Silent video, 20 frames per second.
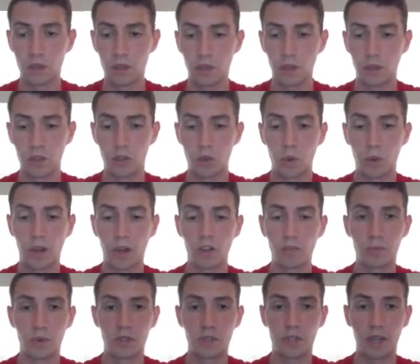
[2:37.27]
is
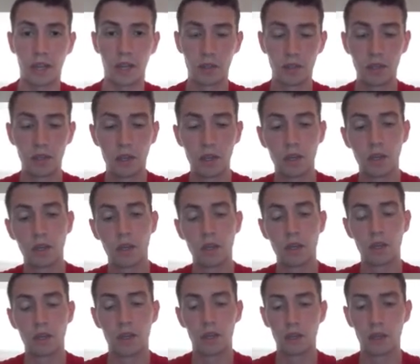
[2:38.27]
12%.
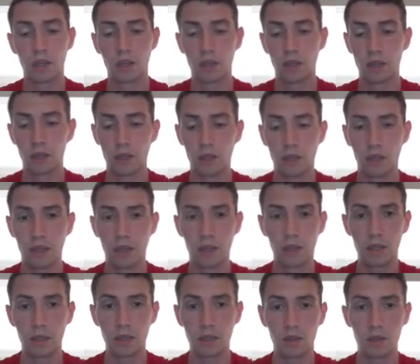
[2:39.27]

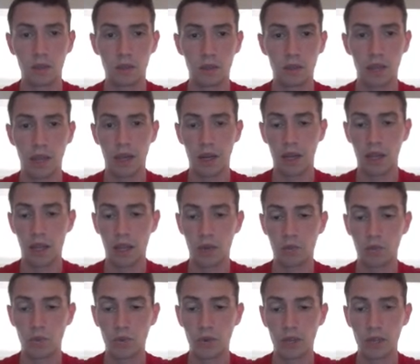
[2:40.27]
Is that a
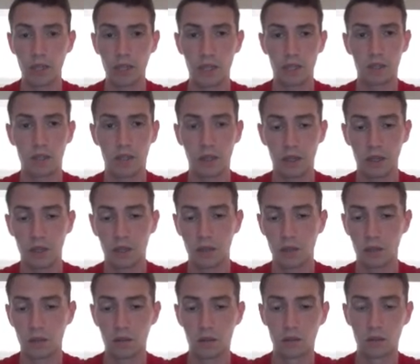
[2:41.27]
realistic
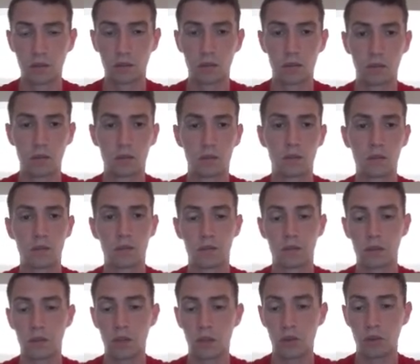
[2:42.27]

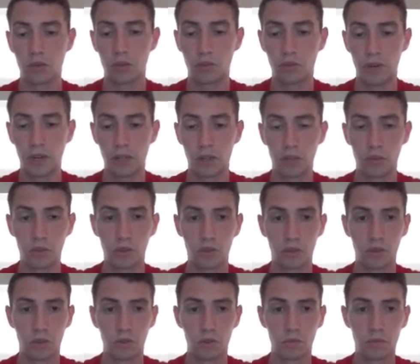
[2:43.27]
interest rate to
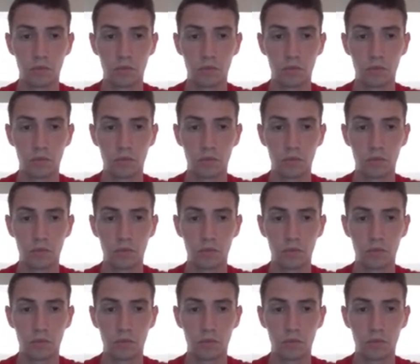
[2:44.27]
assume?